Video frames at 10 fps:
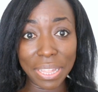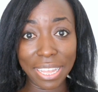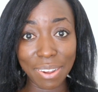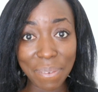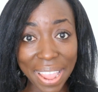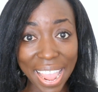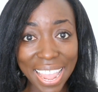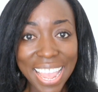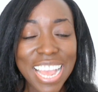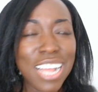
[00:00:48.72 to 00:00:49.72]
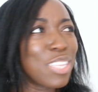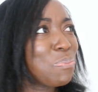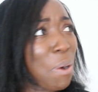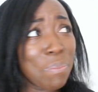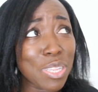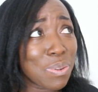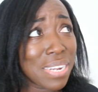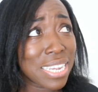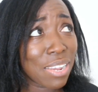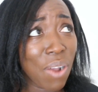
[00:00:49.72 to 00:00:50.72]
with it, okay? It's probably 2
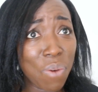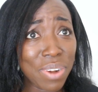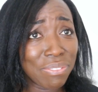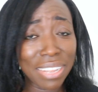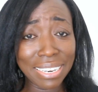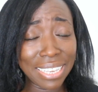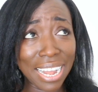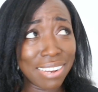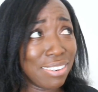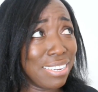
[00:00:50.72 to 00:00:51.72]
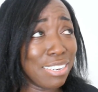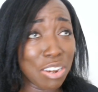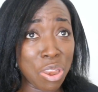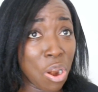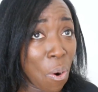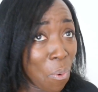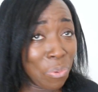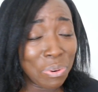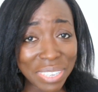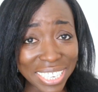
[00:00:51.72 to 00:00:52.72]
years ago I wouldn't have done that.
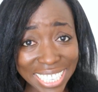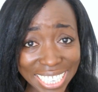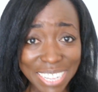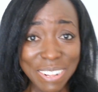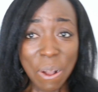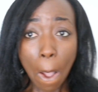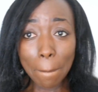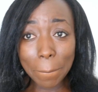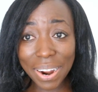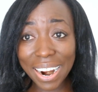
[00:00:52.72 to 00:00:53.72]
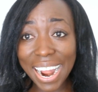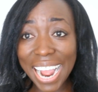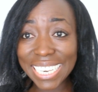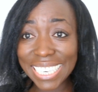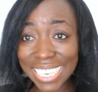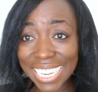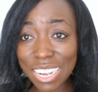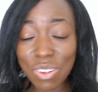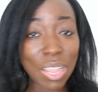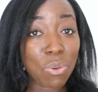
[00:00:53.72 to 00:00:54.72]
No. But I did it
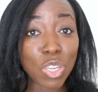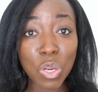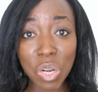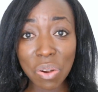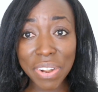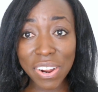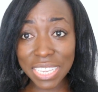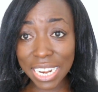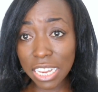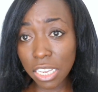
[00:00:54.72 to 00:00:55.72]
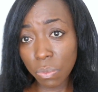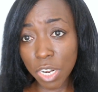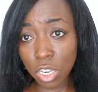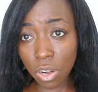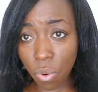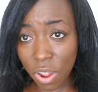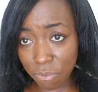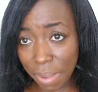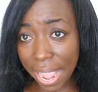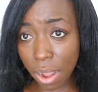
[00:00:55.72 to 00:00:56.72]
because I was curious and I just wanted to know if
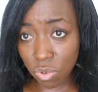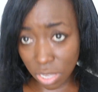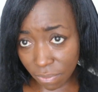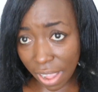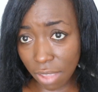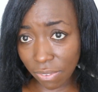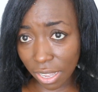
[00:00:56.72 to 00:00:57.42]
my hair would survive